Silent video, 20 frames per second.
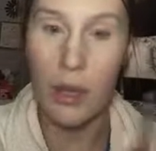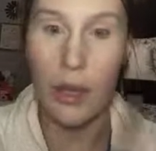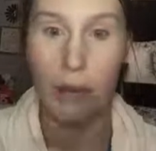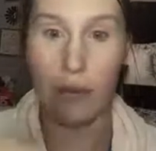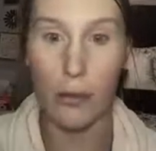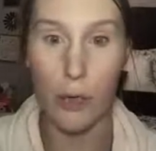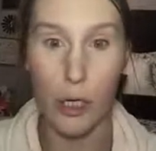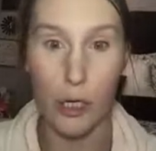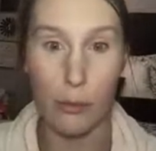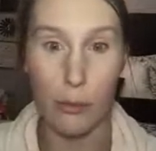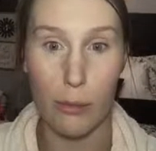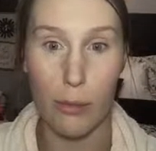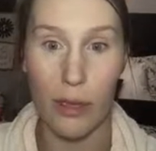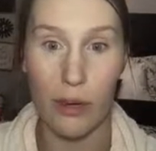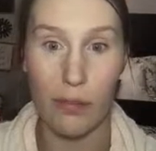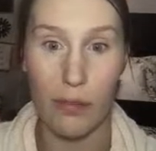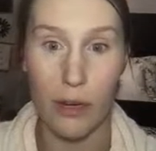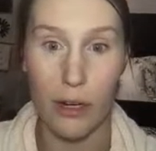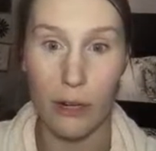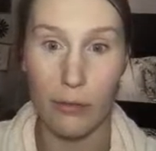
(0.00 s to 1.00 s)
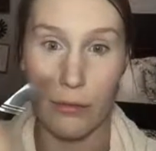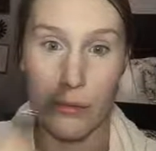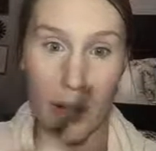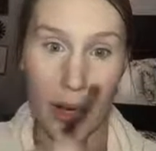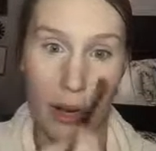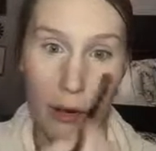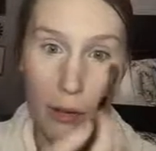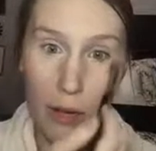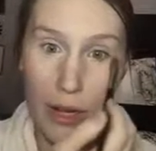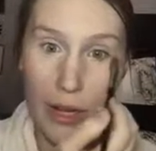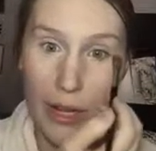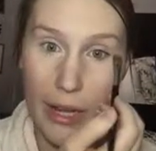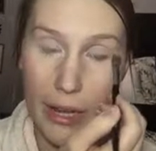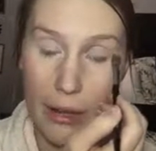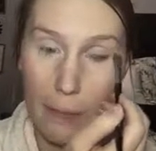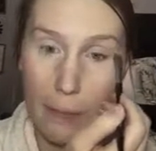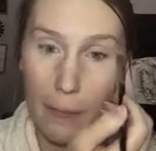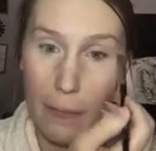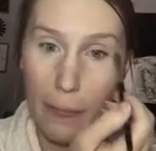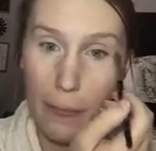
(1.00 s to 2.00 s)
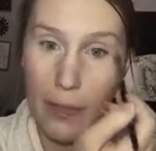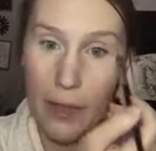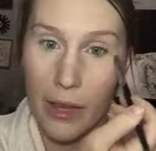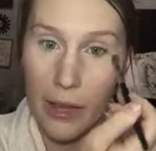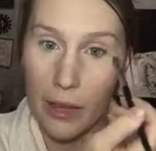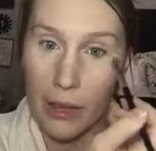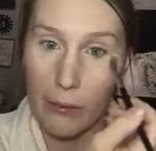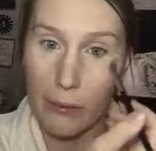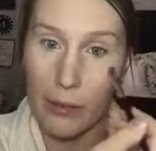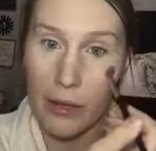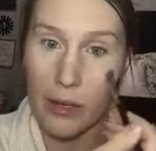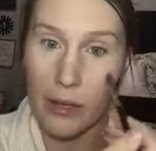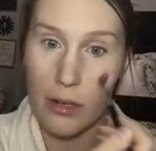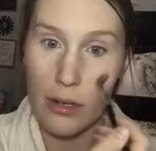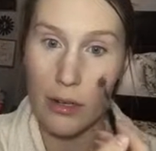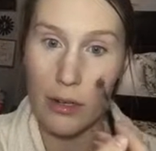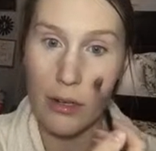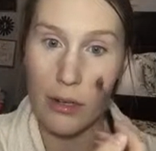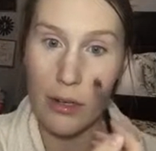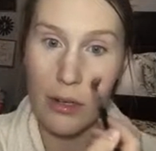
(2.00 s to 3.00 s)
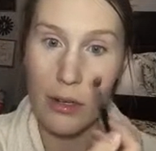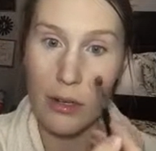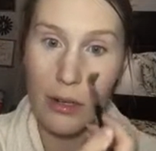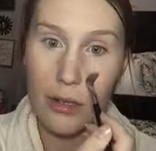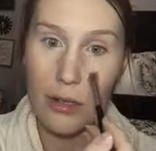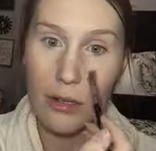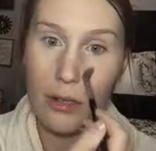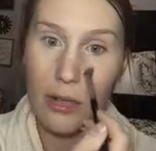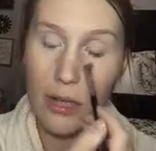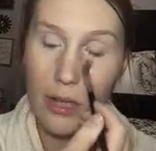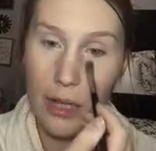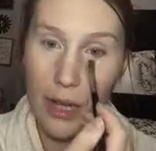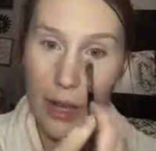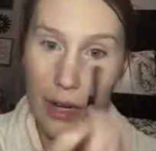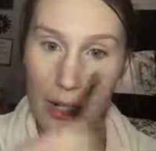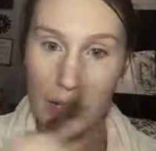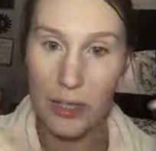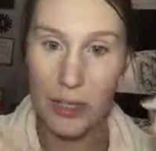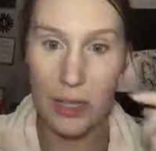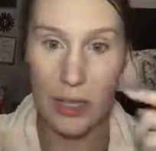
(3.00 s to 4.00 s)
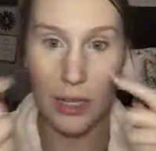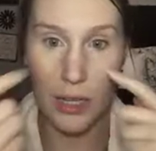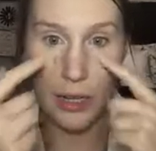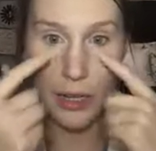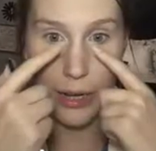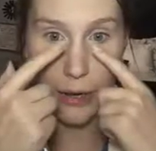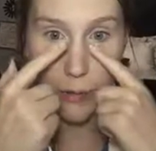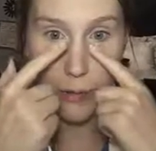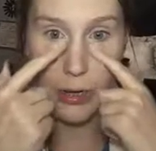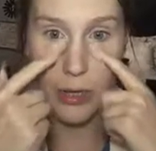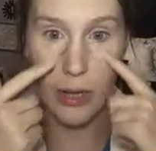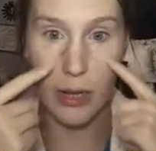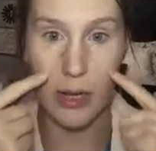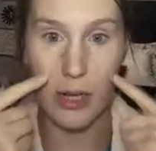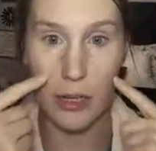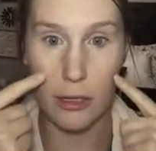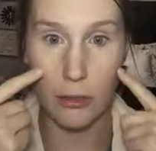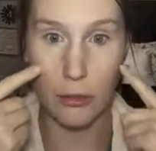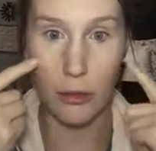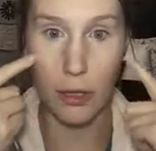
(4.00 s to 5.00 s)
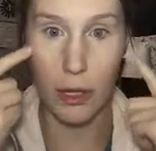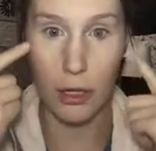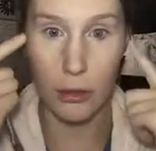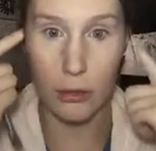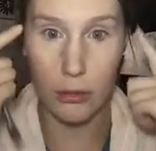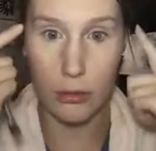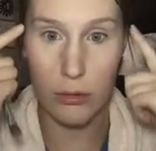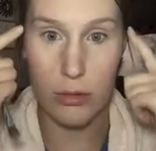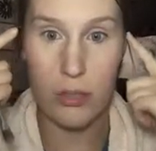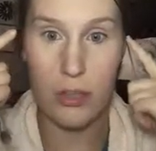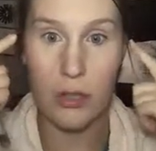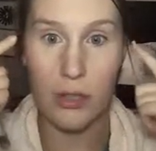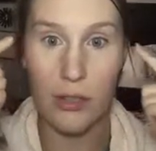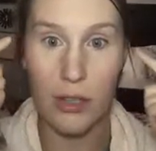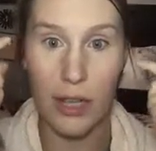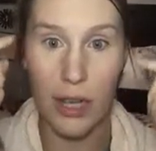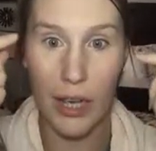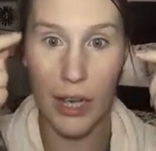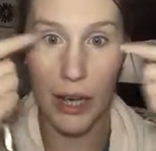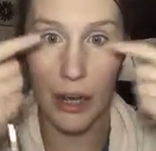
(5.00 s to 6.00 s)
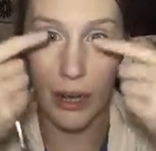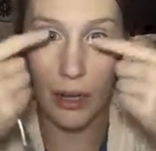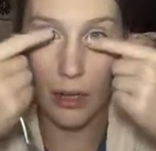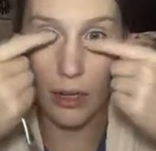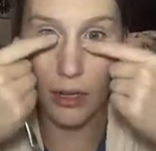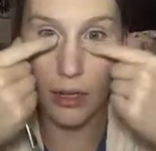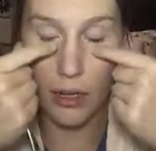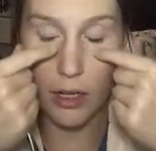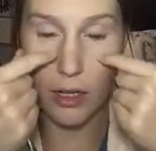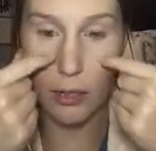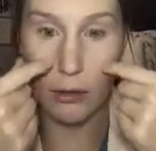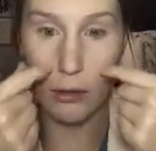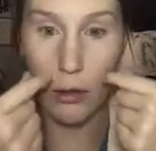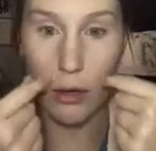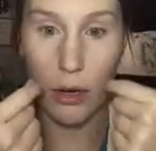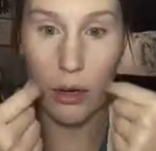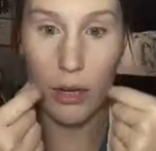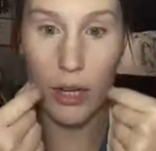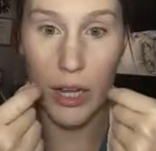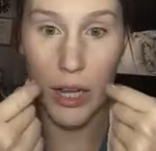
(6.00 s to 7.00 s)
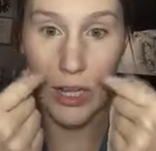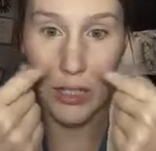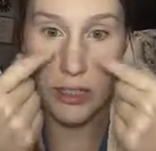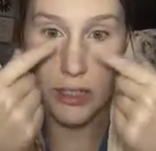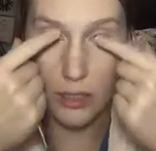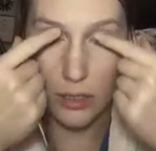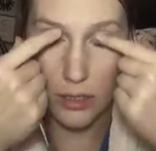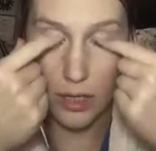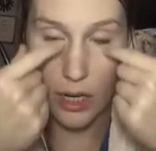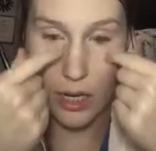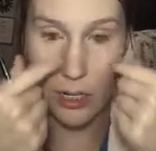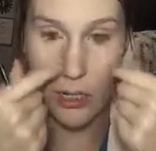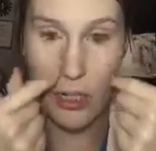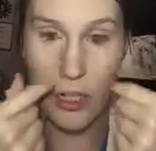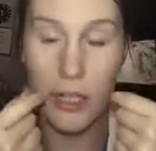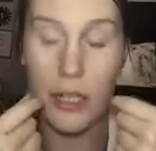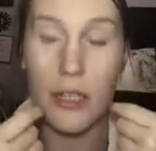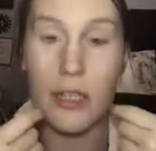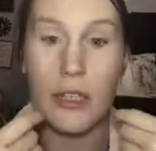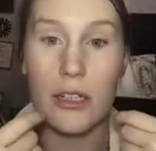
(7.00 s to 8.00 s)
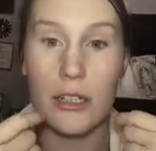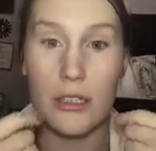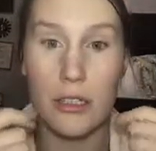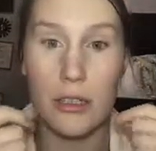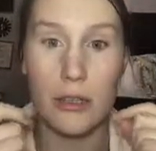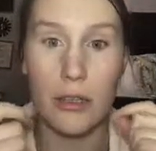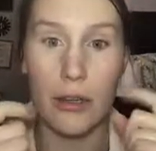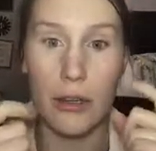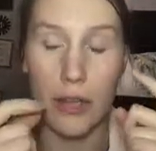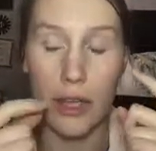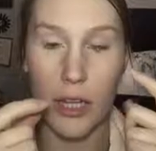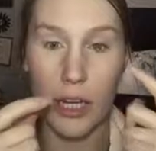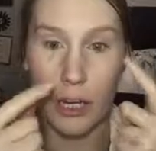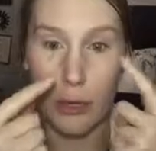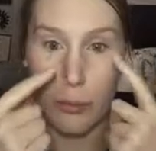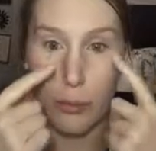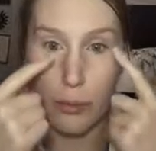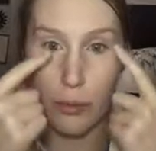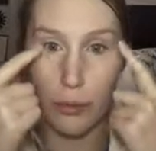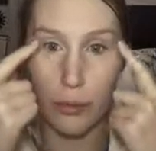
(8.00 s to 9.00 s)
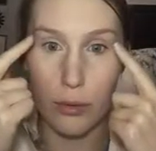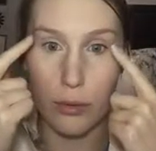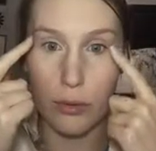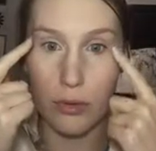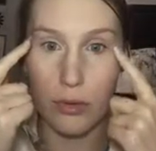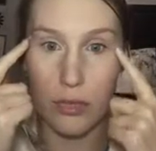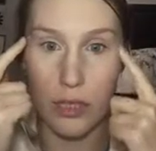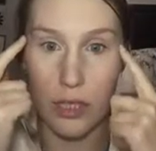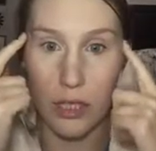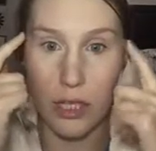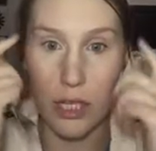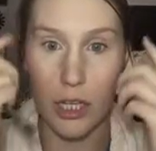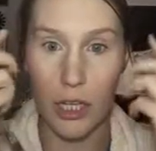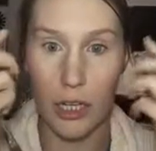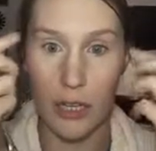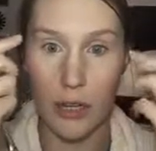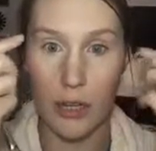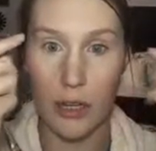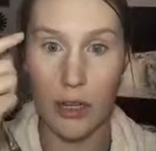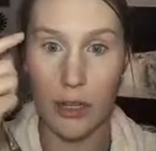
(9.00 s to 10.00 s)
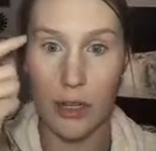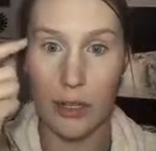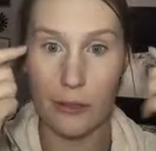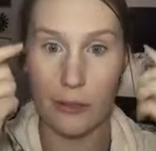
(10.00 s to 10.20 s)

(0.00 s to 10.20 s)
I've always been made fun of for how white I am. But you can kind of see how it kind of glows and it elongates this area so that it pulls any